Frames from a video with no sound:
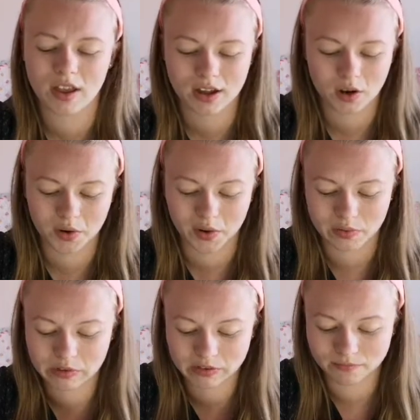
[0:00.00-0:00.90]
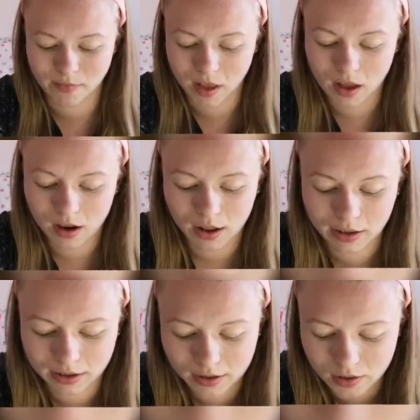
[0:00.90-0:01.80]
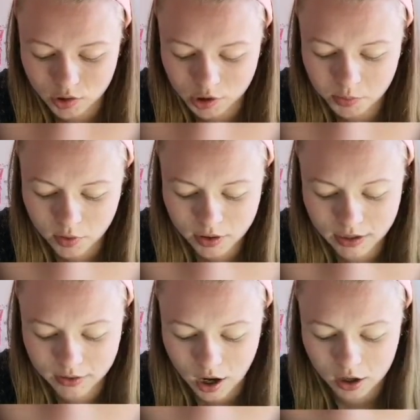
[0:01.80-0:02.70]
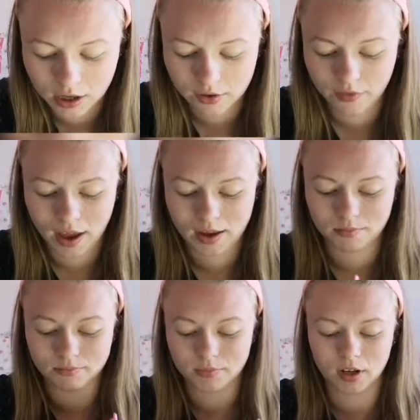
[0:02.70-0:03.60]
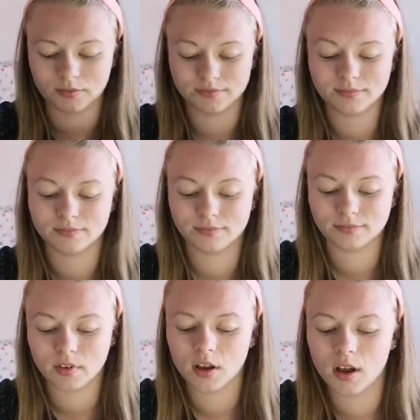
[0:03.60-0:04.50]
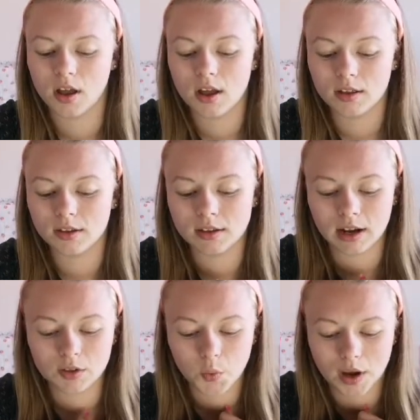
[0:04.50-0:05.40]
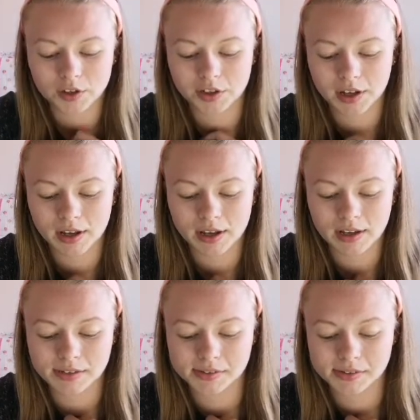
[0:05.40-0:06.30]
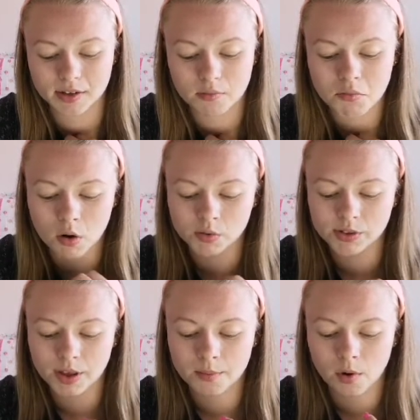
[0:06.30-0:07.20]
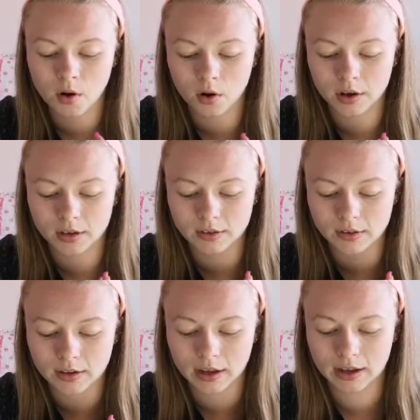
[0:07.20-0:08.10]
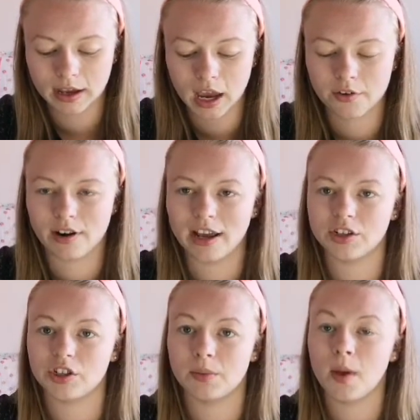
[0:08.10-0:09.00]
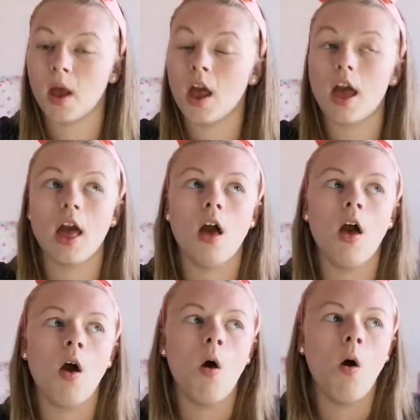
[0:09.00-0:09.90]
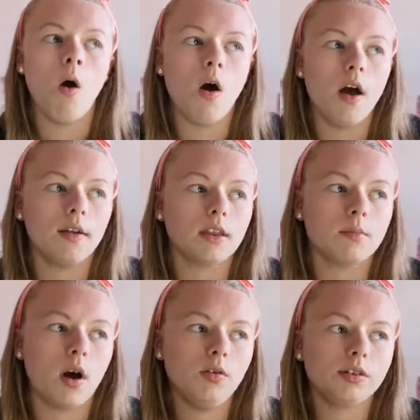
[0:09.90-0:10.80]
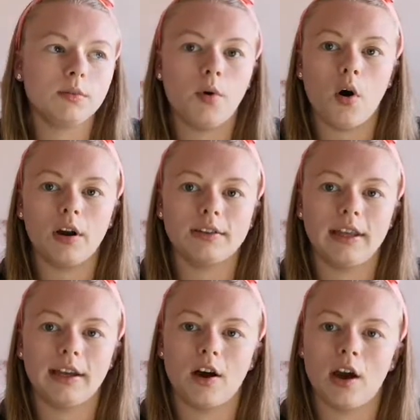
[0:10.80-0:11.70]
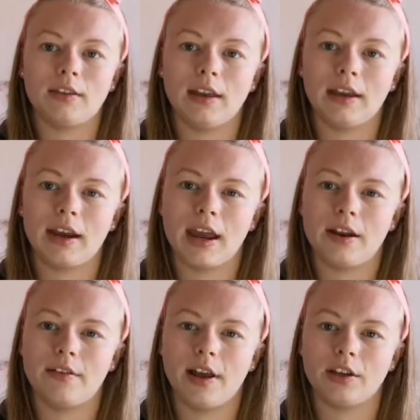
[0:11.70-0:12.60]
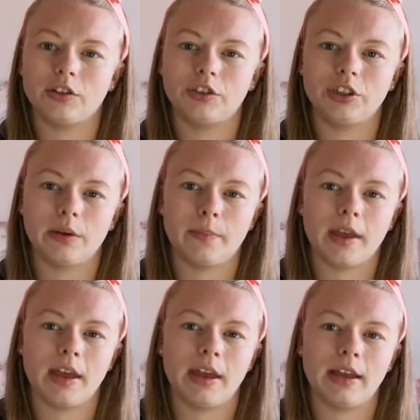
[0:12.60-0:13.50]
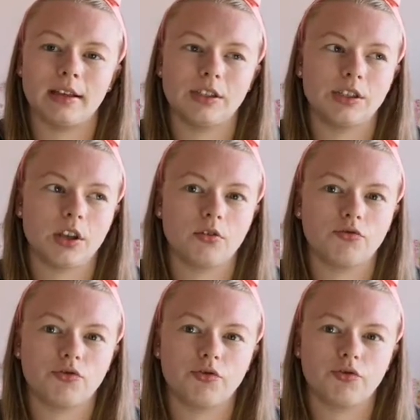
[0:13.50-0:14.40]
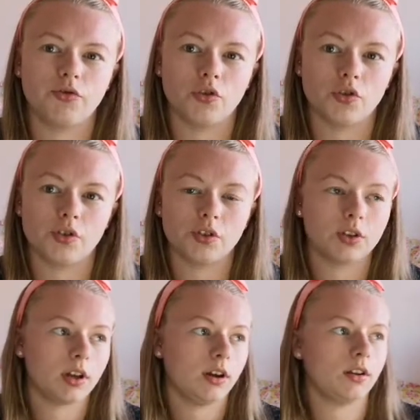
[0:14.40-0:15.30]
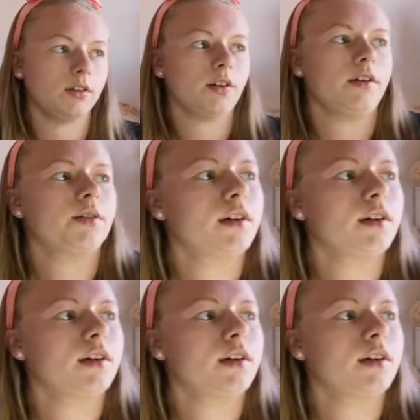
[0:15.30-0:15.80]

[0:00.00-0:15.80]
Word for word: Yeah, no, I don't. Like, just putting into all that fame, no. The next question is most important thing in a relationship. The most important thing I think in a relationship is trust. Hang on, I'm sorry,